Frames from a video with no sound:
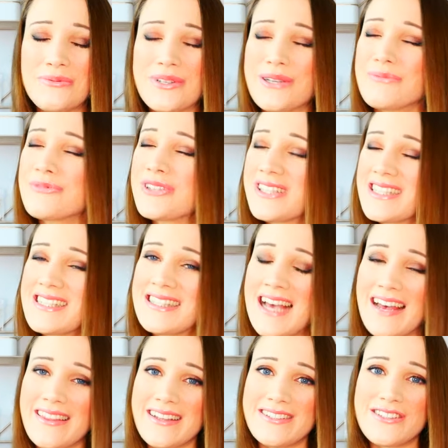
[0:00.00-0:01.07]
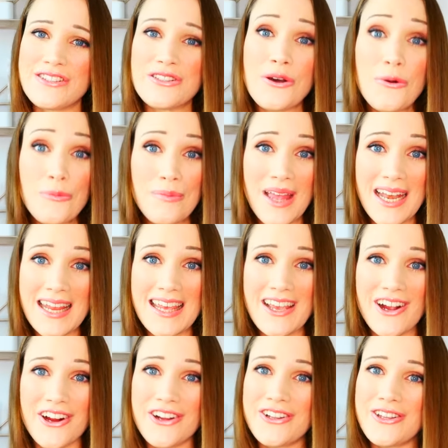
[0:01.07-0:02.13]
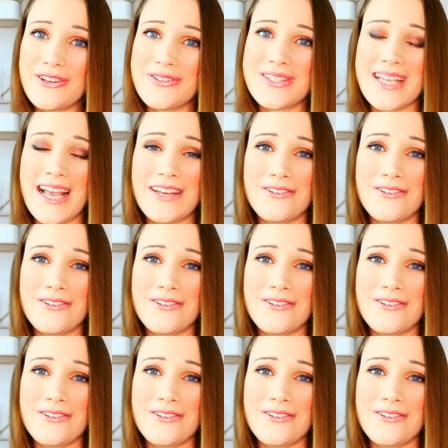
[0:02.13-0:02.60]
but I'm really sad that so many are closing.